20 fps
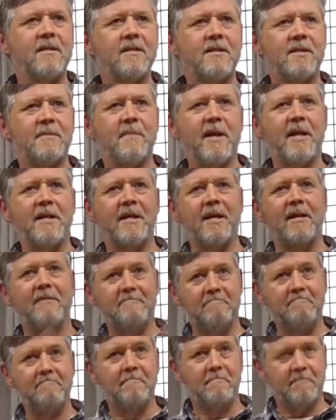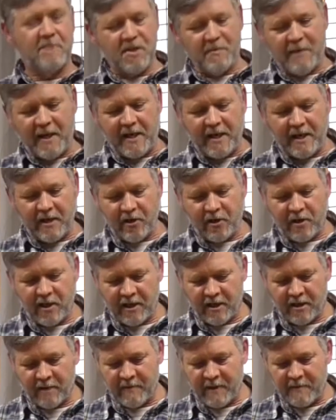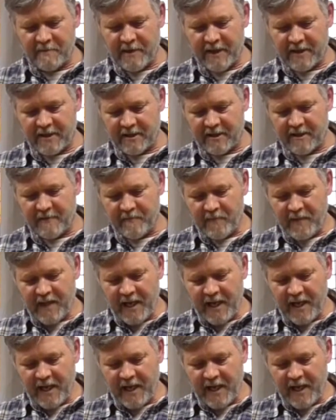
to make it look a little bit better.